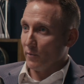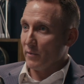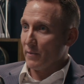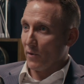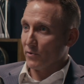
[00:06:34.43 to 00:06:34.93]

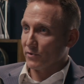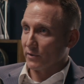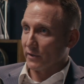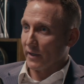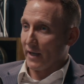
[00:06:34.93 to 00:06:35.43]
me
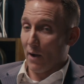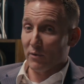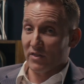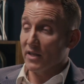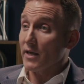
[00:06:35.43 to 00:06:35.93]
personally, and I
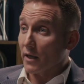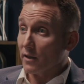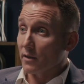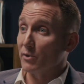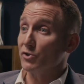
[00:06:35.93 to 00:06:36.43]
would
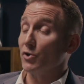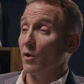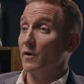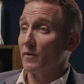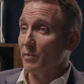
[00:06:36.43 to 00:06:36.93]
think the
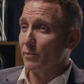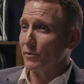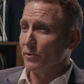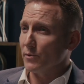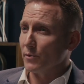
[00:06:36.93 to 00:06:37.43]
majority of people
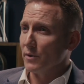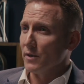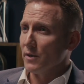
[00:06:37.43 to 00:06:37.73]
do.